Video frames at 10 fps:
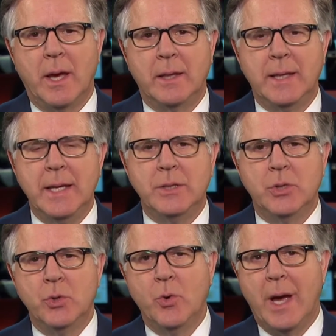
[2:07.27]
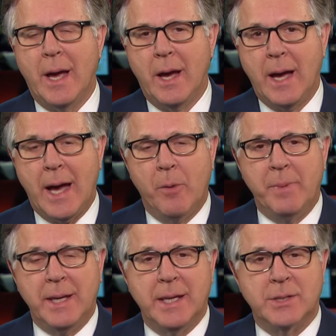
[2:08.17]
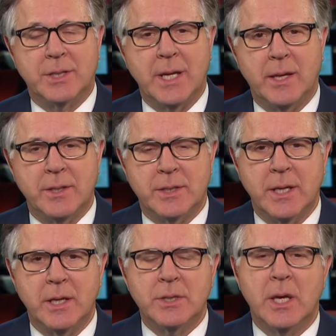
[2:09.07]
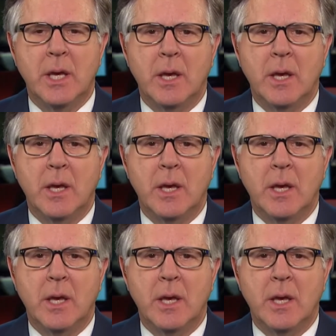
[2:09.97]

lead to how big his sentence is.